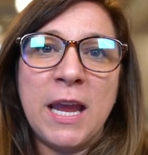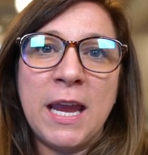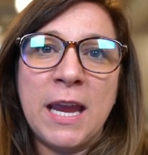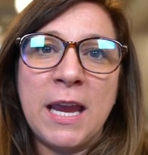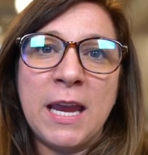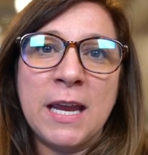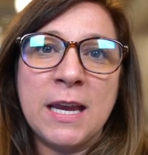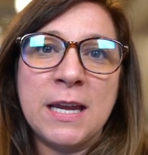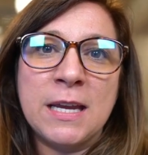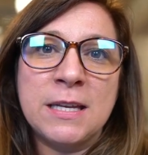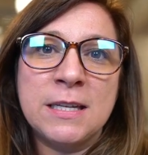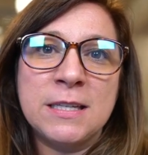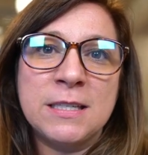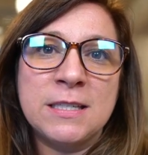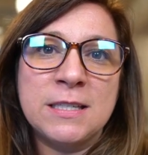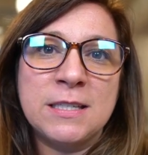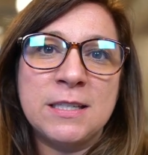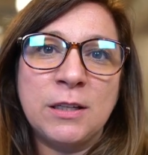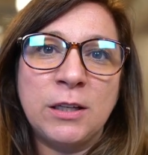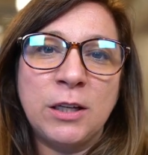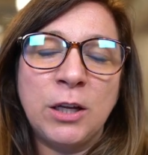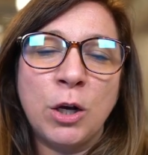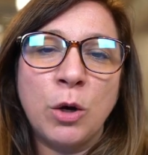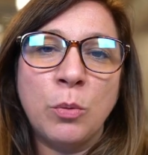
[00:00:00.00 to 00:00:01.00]

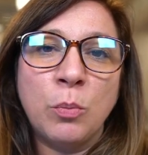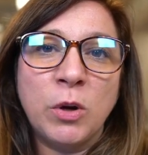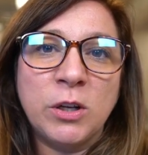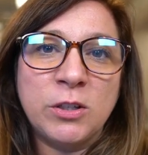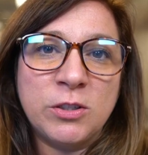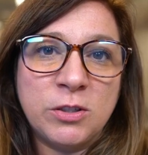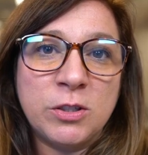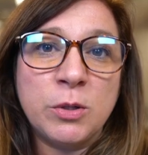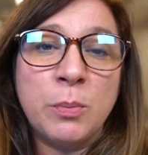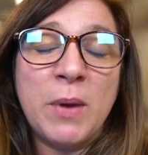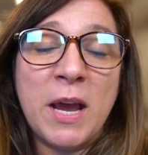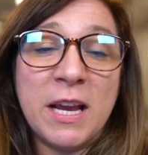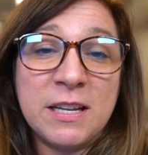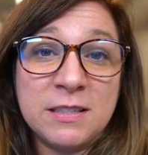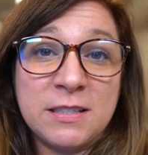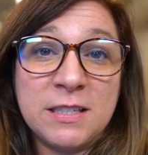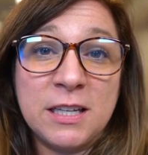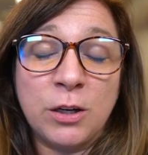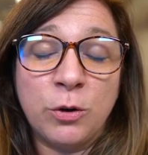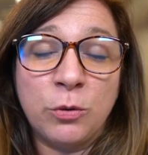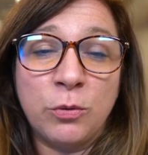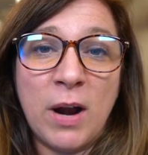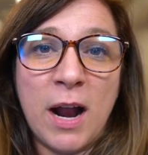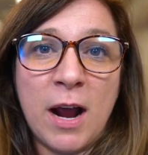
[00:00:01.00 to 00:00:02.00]
and, you know,
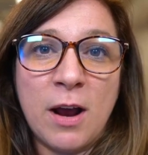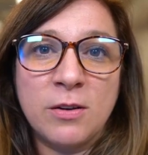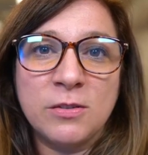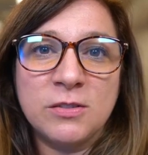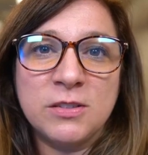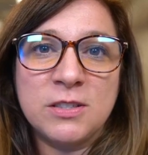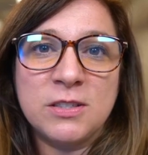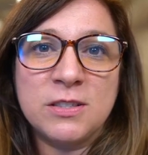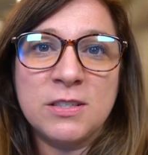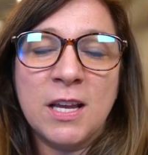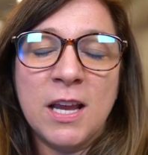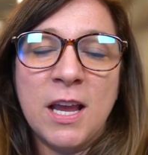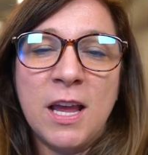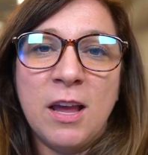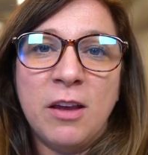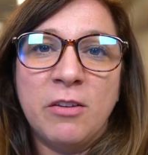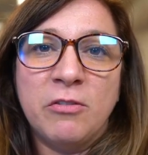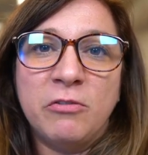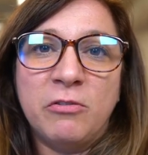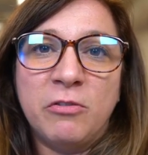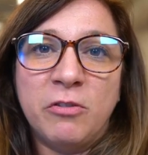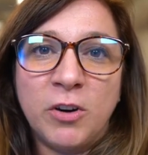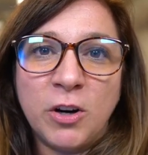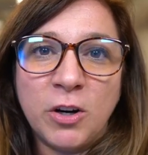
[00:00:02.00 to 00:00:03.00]
domestic routes
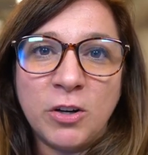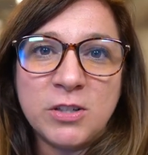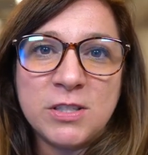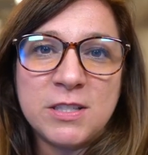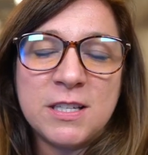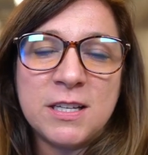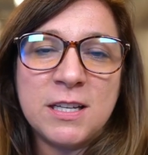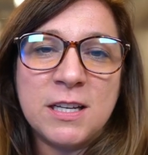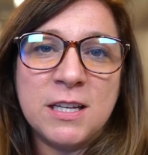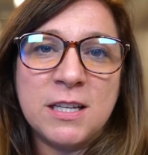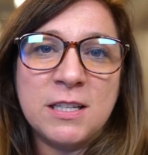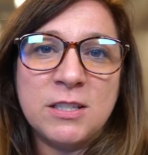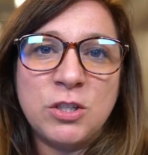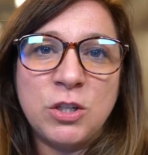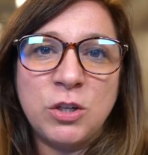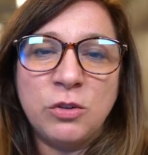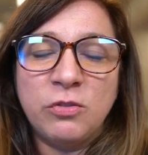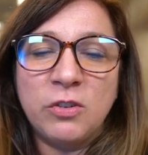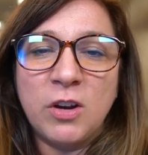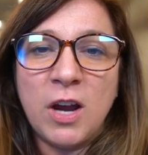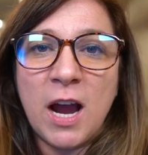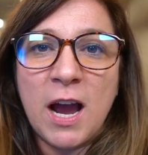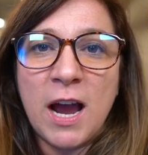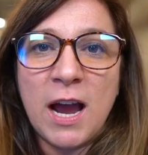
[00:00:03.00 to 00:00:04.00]
versus
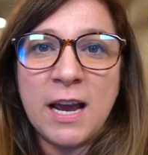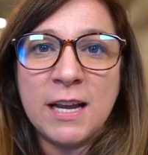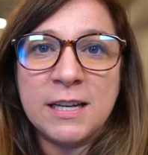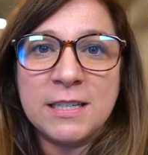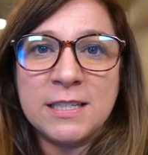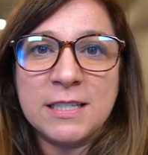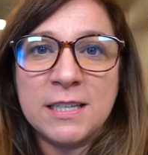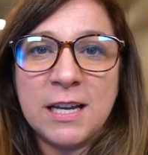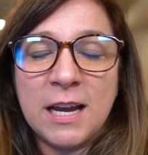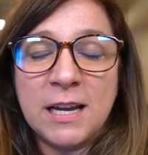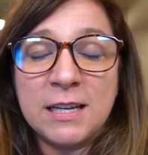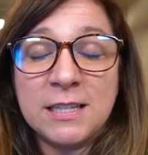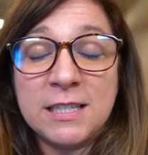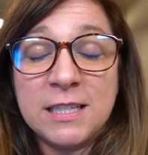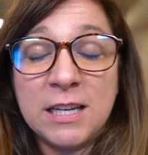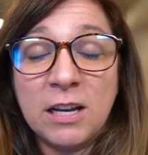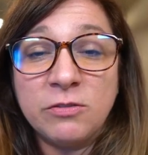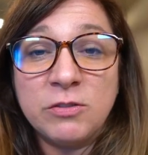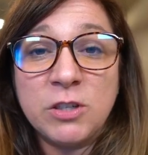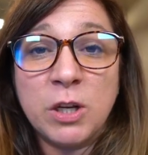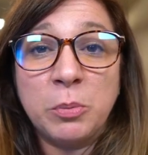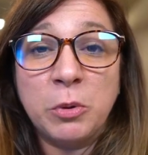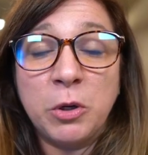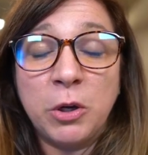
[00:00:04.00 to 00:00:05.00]
you've got uh,
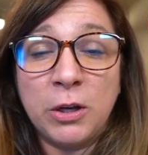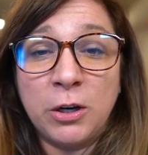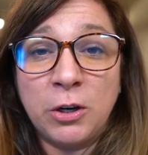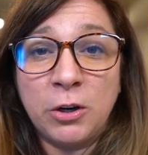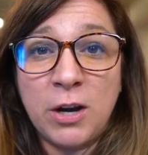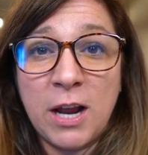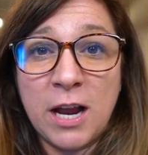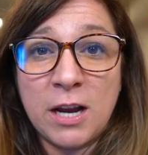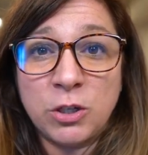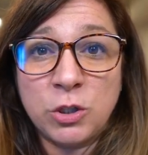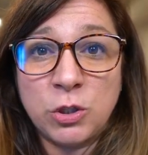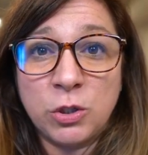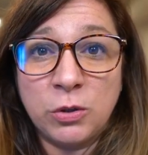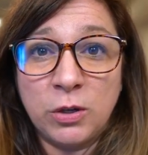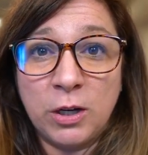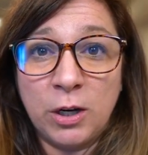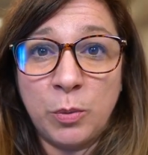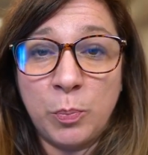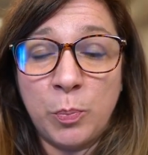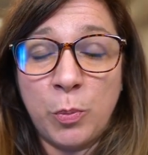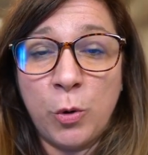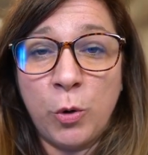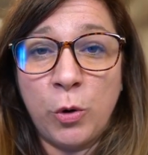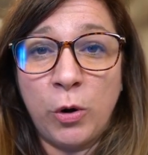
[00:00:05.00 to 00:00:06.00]
DFW International
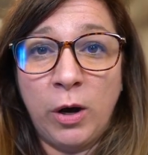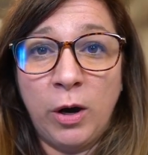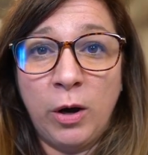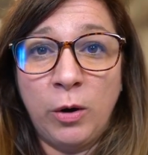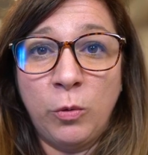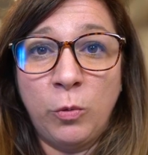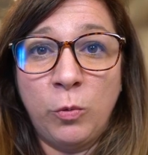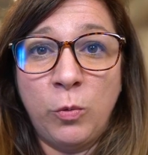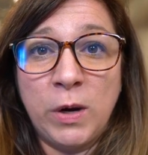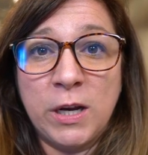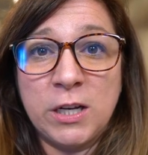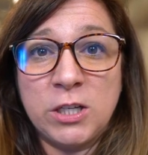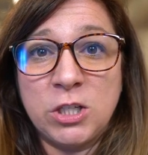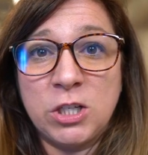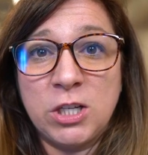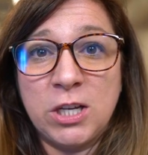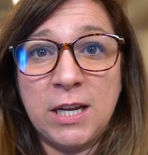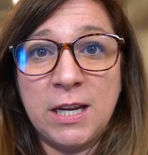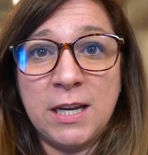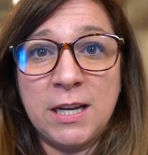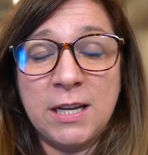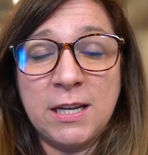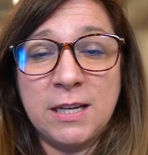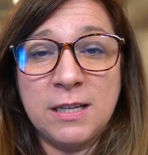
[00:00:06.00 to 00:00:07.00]
Airport, which
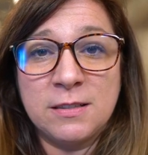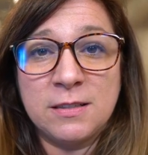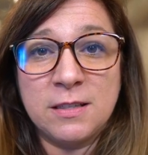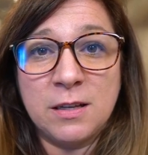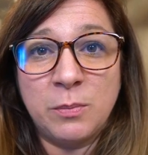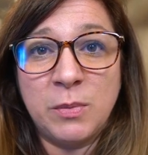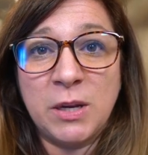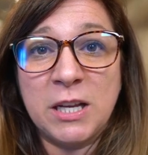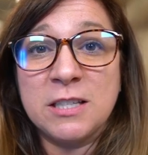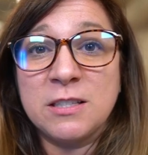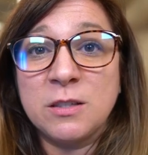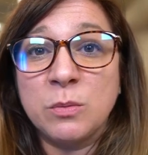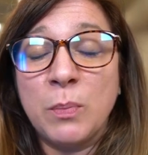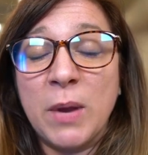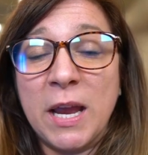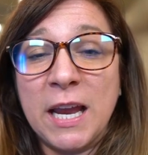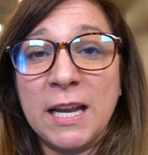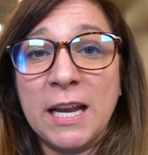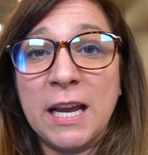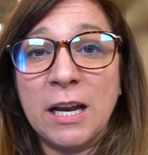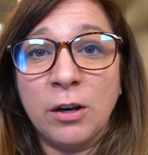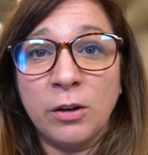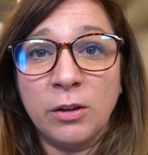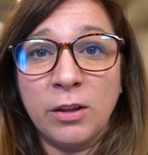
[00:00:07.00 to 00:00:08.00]
is, its
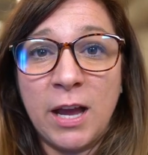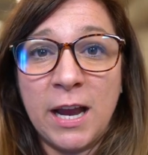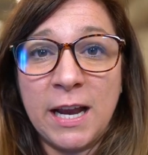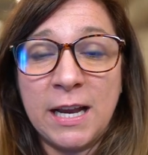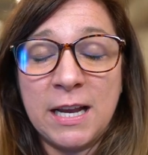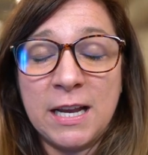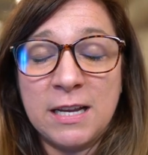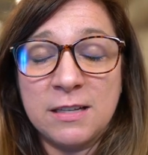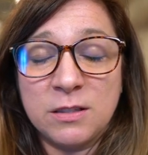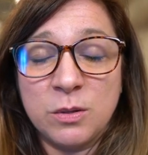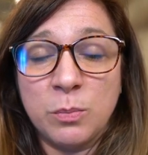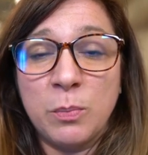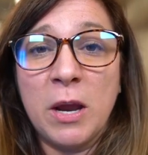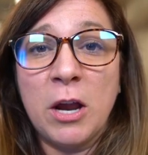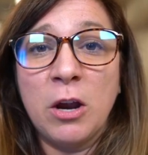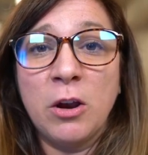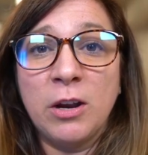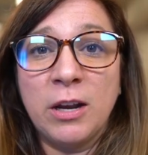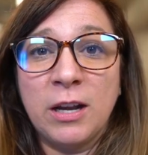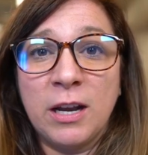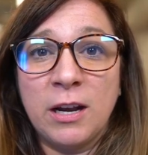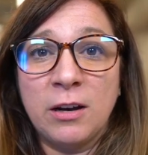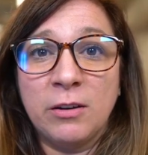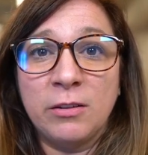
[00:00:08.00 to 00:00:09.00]
main airline is
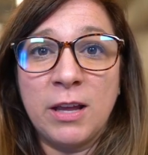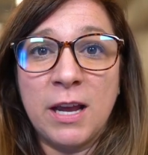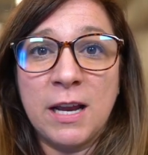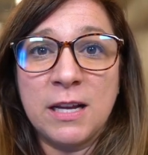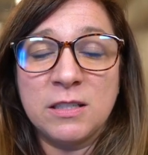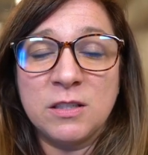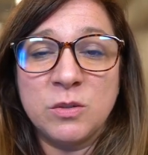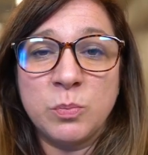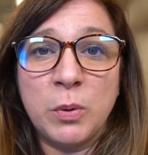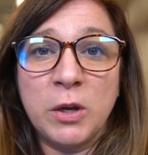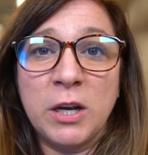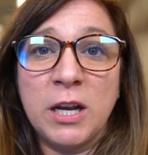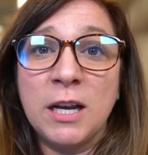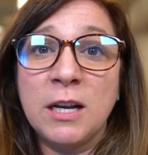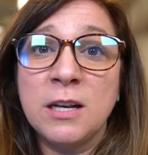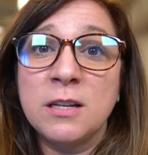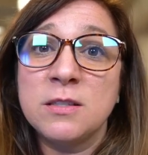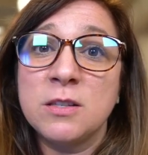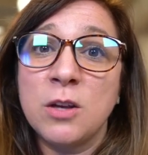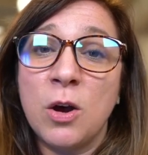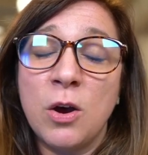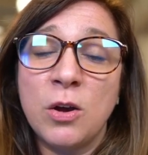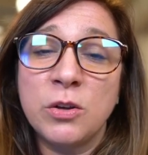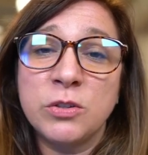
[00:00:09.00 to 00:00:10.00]
American Airlines, but it
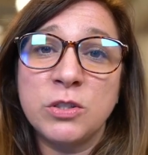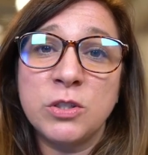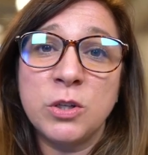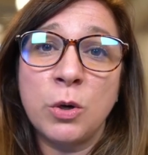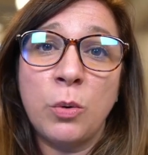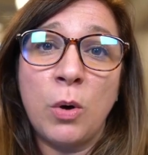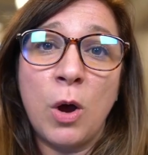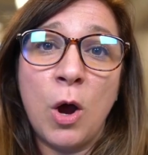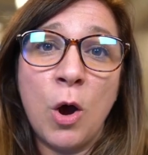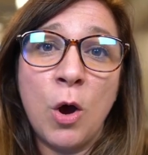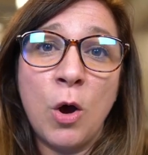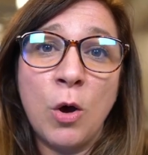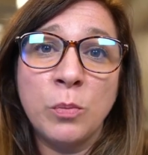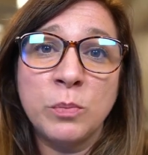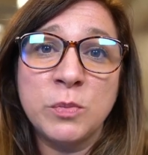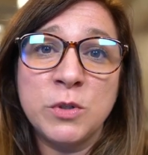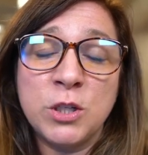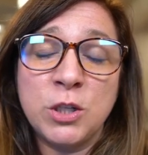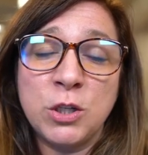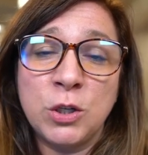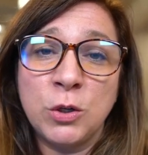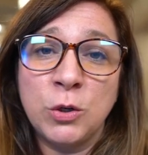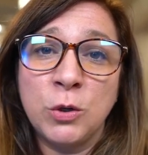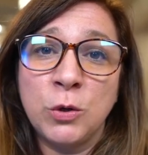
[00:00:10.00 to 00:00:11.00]
is also home
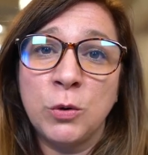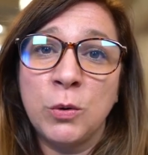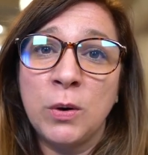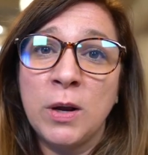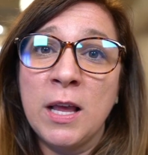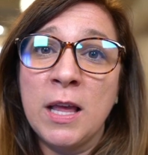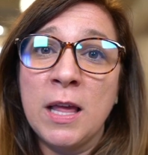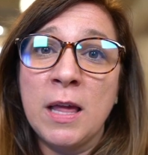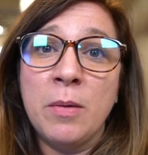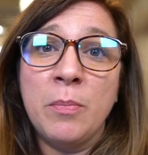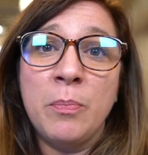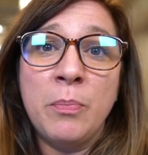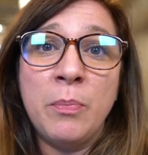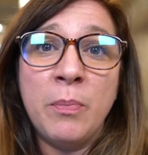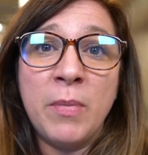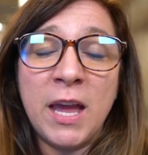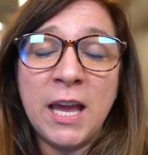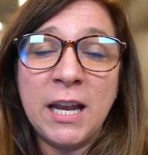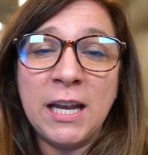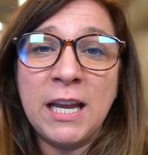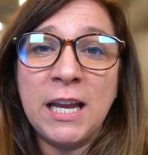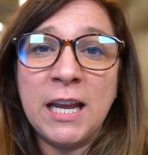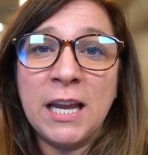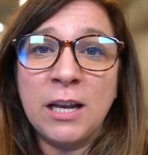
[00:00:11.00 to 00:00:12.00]
to
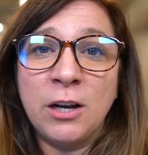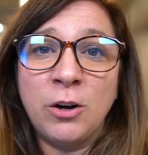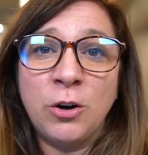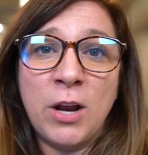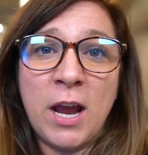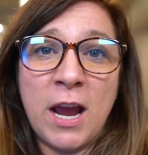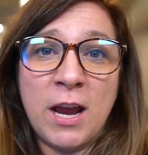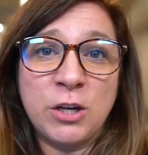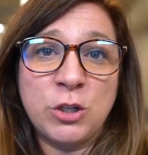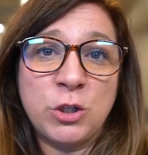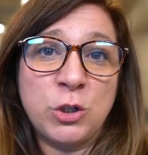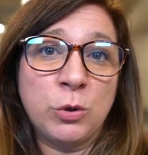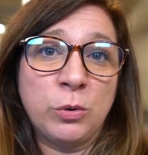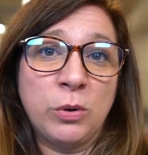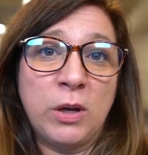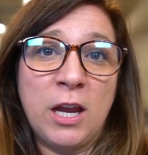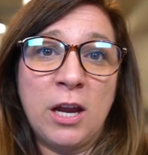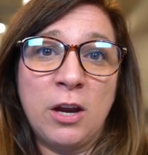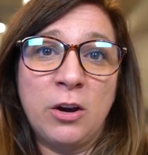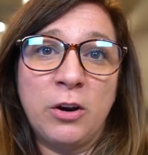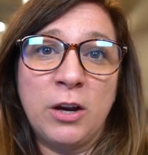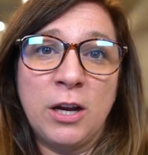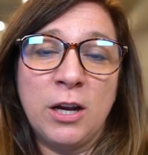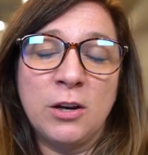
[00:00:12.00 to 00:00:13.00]
many international
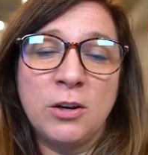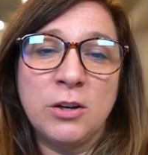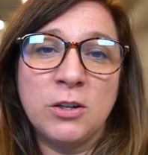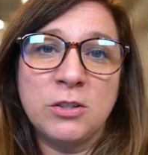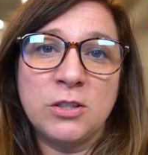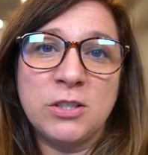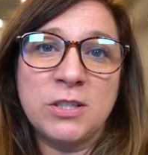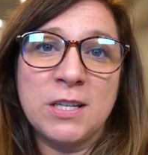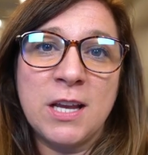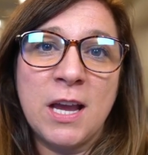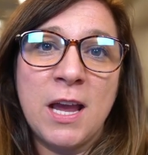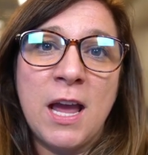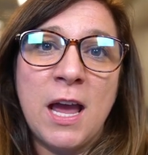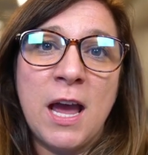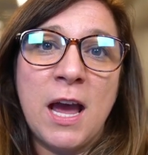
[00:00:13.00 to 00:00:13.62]
carriers.